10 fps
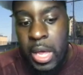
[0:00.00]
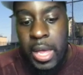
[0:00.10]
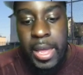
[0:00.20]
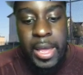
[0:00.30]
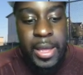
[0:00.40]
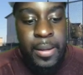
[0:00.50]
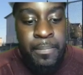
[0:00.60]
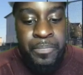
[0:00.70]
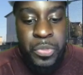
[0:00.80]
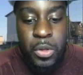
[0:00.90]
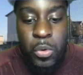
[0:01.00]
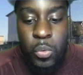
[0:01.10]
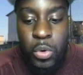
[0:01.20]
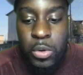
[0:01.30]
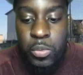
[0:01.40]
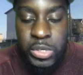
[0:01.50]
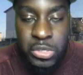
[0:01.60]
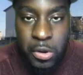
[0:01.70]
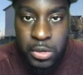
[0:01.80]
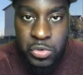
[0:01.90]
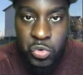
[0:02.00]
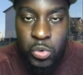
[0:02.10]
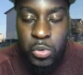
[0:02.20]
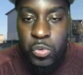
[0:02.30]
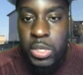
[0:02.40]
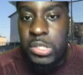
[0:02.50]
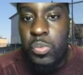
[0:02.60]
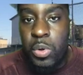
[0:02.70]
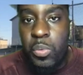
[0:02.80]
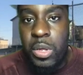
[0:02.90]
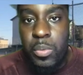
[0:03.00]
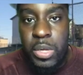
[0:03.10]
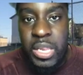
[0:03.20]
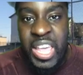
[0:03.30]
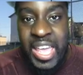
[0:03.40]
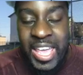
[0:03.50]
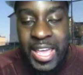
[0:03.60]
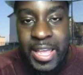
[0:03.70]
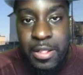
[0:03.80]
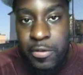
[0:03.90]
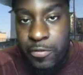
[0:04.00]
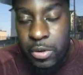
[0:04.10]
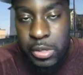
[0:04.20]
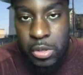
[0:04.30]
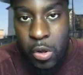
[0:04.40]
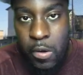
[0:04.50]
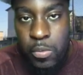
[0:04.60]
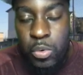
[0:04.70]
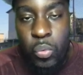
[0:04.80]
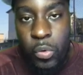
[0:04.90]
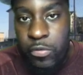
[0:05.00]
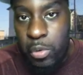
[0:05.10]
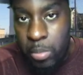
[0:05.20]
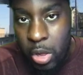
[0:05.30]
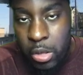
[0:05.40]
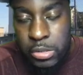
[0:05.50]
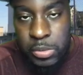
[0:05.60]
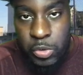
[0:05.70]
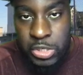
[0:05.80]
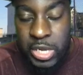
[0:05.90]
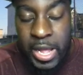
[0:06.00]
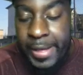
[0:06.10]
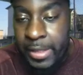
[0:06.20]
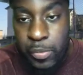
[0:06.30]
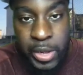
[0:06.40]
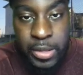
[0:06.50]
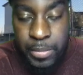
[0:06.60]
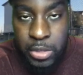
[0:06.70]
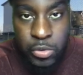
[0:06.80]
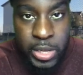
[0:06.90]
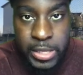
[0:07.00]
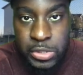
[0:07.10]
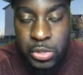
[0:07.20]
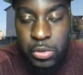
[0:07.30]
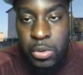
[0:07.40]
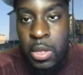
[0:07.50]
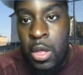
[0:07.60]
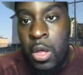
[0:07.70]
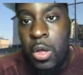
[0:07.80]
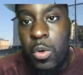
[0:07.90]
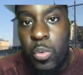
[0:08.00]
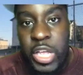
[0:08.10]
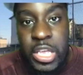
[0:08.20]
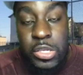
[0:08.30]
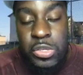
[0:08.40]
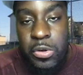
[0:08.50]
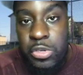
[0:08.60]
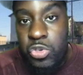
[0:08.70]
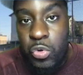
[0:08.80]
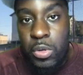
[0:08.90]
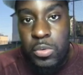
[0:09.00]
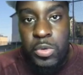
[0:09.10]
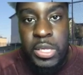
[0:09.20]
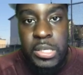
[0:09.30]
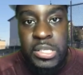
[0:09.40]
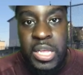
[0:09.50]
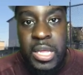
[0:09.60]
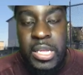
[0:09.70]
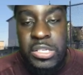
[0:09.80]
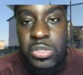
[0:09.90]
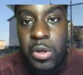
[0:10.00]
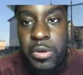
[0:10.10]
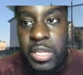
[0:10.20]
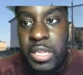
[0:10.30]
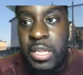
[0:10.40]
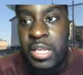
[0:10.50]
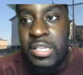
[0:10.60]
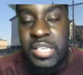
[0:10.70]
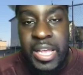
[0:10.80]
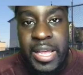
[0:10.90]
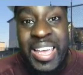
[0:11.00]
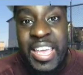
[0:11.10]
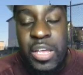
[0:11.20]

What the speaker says: And what we started doing was, when we would hit in the front yard with wiffle balls, which I highly recommend you guys do, what he started doing was, he started saying he